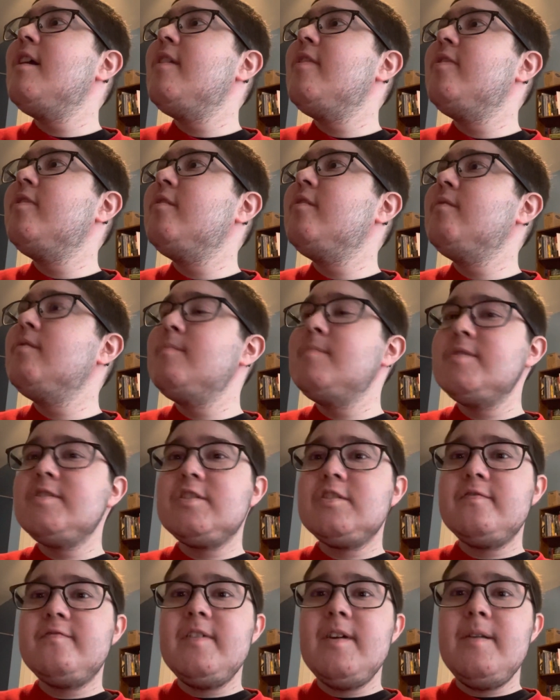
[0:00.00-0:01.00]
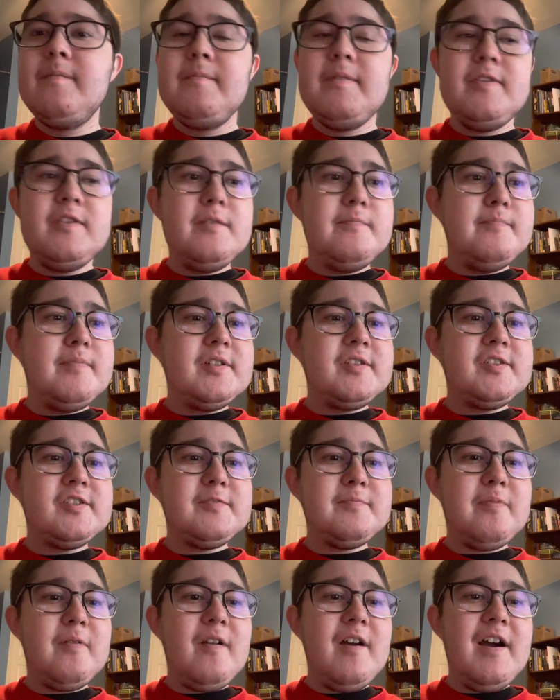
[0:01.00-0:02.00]
and then we missed the FIP, and then big
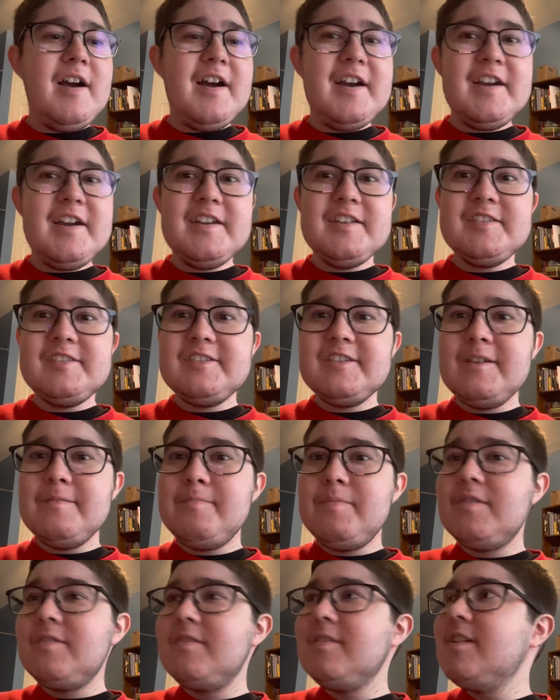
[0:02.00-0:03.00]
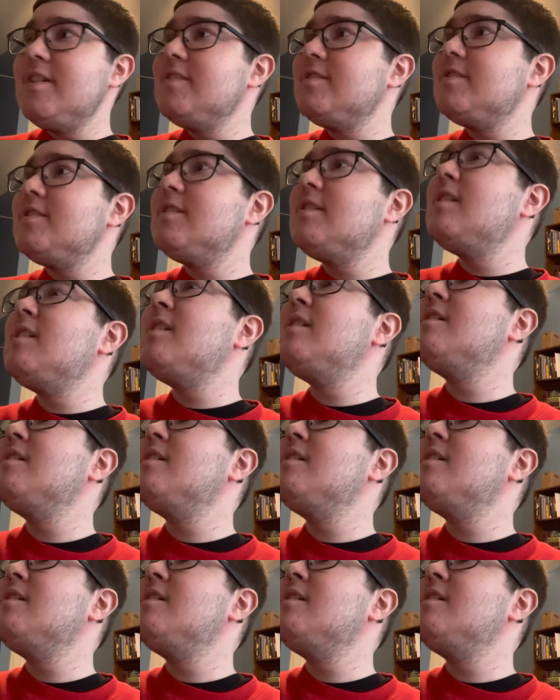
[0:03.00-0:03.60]
surprise, yeah, Podlesny